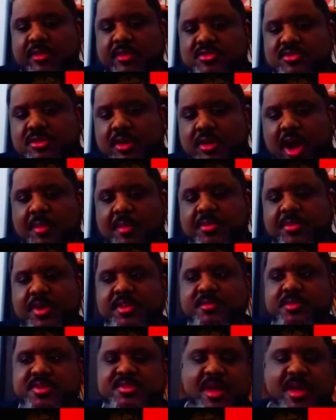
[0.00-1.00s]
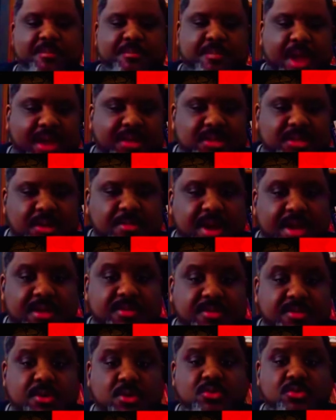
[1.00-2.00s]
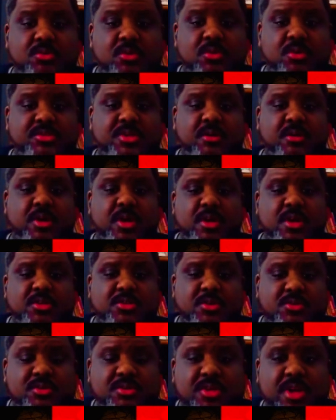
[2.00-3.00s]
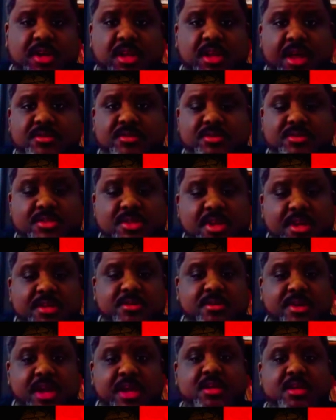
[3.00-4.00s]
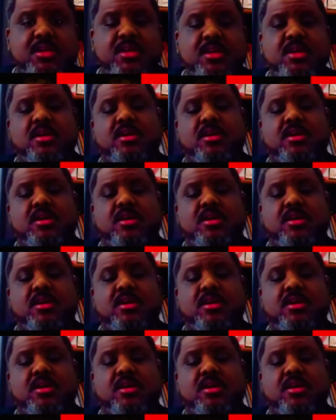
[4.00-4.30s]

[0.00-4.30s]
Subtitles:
of how gender operates, but it's not backed up by any of the social or social psychological studies or data.